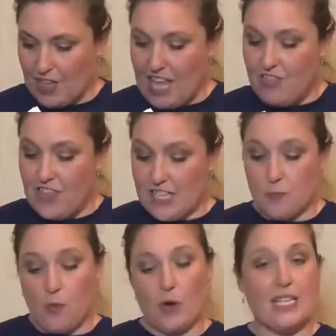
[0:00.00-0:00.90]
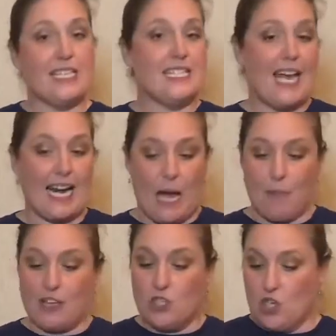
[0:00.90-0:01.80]
This board is set
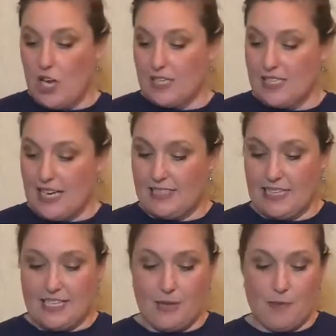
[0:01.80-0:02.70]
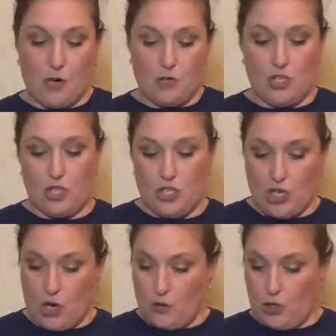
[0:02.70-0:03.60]
up just as a demo to
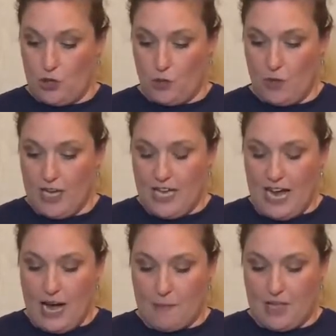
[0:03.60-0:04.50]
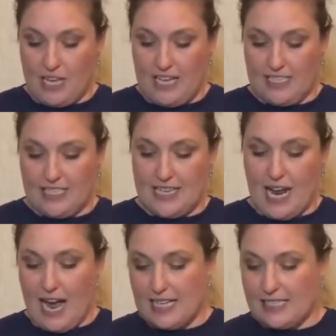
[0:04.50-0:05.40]
show you. It's
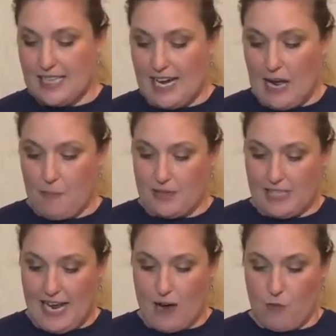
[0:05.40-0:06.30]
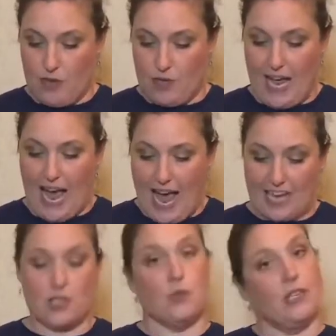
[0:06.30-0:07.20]
not set up as how we would
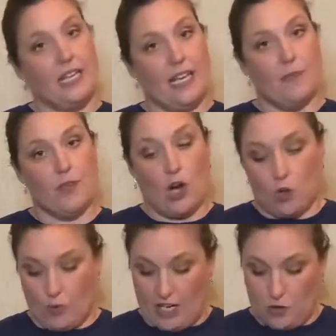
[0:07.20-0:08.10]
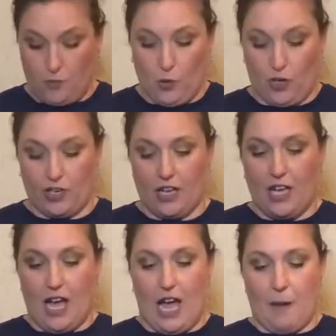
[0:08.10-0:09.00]
actually arrange a board,
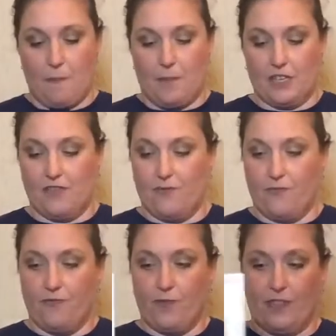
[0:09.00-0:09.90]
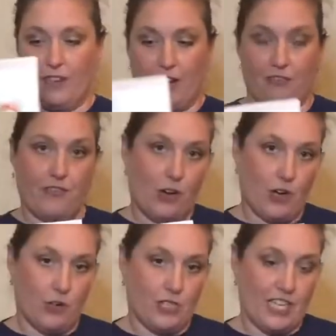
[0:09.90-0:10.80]
but we've got
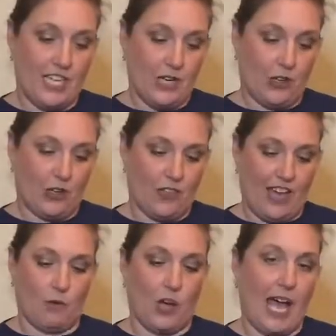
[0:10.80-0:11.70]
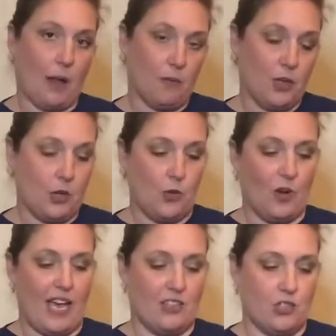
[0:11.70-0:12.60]
photos here that will help you
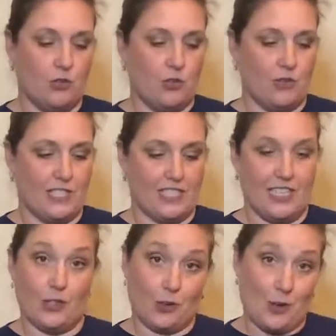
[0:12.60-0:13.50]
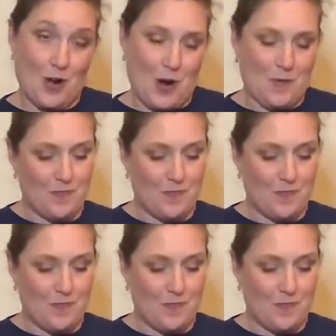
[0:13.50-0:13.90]
as you do this in your own home.